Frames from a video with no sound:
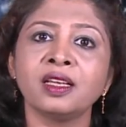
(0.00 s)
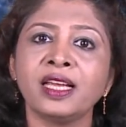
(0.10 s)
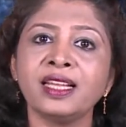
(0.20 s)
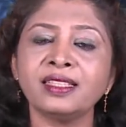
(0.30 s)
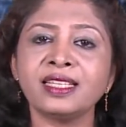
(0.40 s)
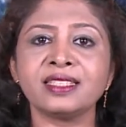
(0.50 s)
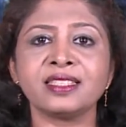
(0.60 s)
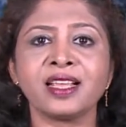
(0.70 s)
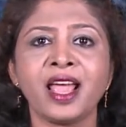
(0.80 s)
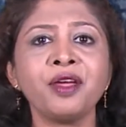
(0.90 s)
In this,
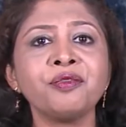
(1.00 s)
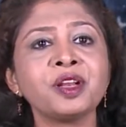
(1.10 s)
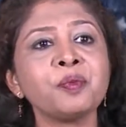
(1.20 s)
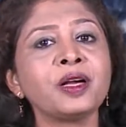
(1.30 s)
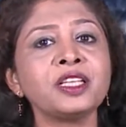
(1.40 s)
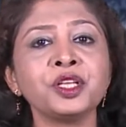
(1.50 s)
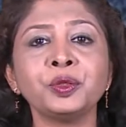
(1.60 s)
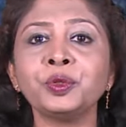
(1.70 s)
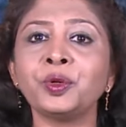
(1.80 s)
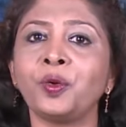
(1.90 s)
everybody you
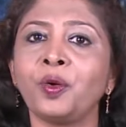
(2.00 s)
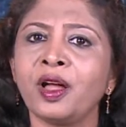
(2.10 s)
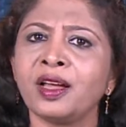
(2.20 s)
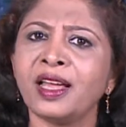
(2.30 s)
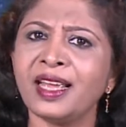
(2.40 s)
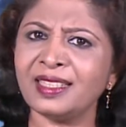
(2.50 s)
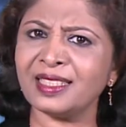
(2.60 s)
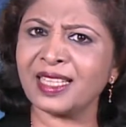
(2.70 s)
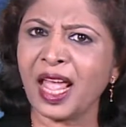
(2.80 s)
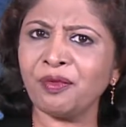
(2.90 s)
know, in
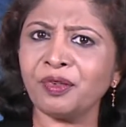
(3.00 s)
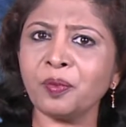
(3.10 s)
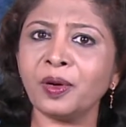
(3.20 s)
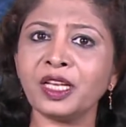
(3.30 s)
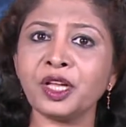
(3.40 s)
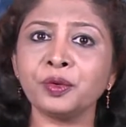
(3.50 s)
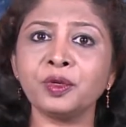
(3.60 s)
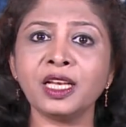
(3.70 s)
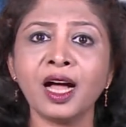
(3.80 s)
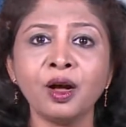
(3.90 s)
this, everybody you
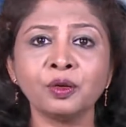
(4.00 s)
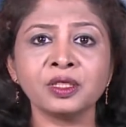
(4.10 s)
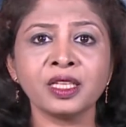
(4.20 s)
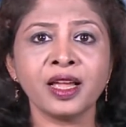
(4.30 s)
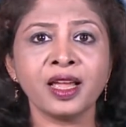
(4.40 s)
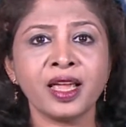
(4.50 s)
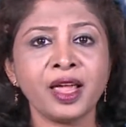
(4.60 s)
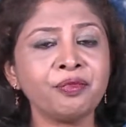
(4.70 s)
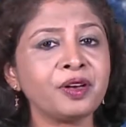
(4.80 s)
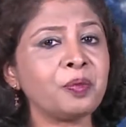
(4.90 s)
loved,
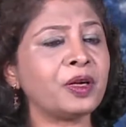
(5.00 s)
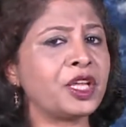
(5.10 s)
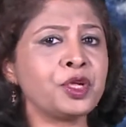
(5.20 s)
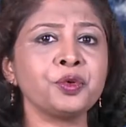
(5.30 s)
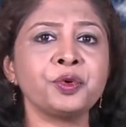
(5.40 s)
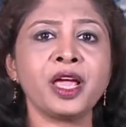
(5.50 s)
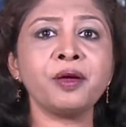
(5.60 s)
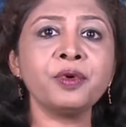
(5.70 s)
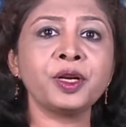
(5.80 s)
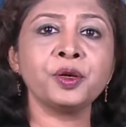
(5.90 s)
everybody you
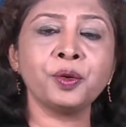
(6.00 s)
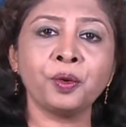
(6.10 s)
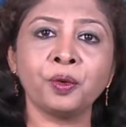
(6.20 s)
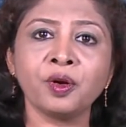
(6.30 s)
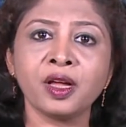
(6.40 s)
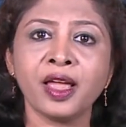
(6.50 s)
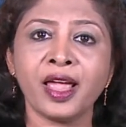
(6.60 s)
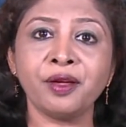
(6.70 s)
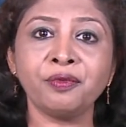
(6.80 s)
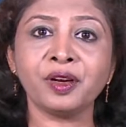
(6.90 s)
ever know,
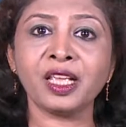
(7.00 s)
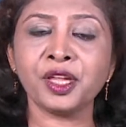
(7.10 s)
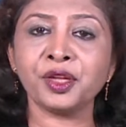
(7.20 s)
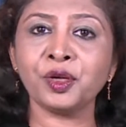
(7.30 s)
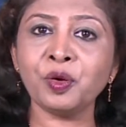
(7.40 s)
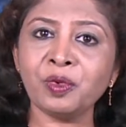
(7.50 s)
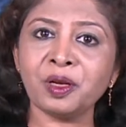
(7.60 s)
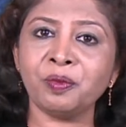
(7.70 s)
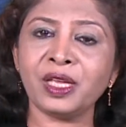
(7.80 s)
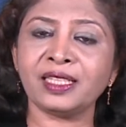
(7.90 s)
every
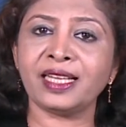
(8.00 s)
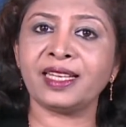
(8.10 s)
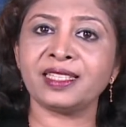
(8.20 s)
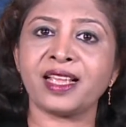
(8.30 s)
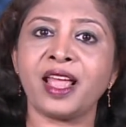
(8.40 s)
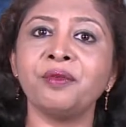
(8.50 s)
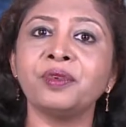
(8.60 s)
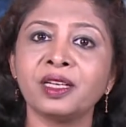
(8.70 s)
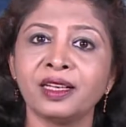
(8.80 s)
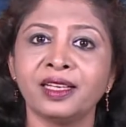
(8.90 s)
human being that has
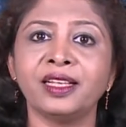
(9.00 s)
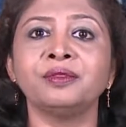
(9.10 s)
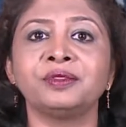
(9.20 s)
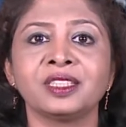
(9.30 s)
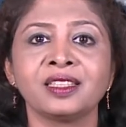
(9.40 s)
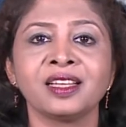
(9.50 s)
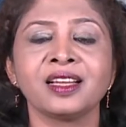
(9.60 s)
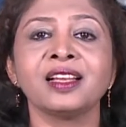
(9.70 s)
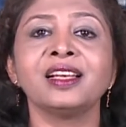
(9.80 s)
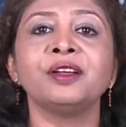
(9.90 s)
ever
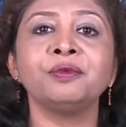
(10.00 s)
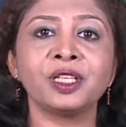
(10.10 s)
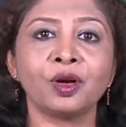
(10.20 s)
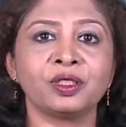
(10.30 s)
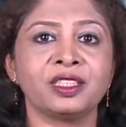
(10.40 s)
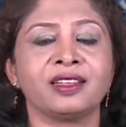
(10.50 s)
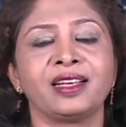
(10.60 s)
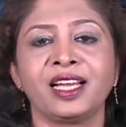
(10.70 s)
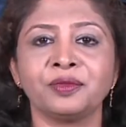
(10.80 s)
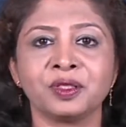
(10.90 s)
lived out their
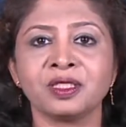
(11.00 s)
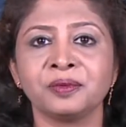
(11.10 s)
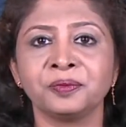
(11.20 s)
lives."